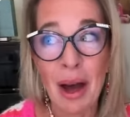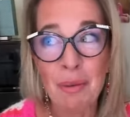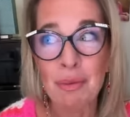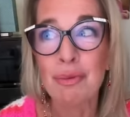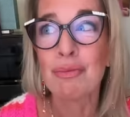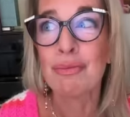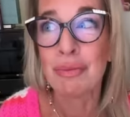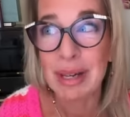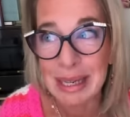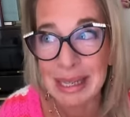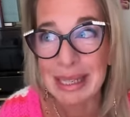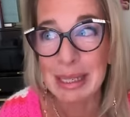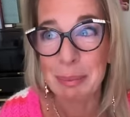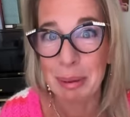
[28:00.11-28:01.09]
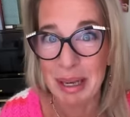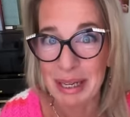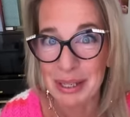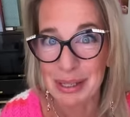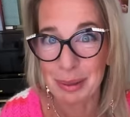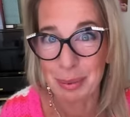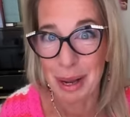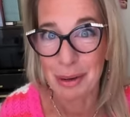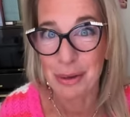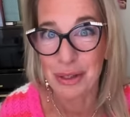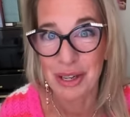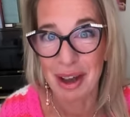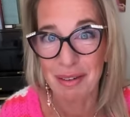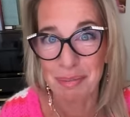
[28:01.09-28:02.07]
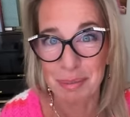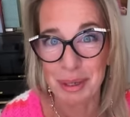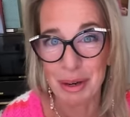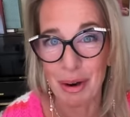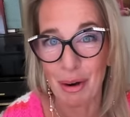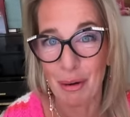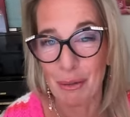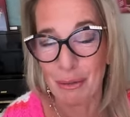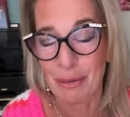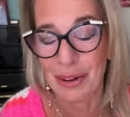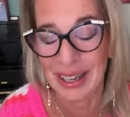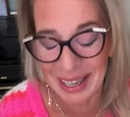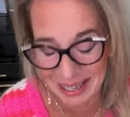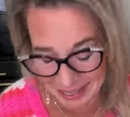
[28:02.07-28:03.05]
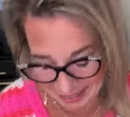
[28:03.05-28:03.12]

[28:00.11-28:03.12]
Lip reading: that will really piss the Welsh government off.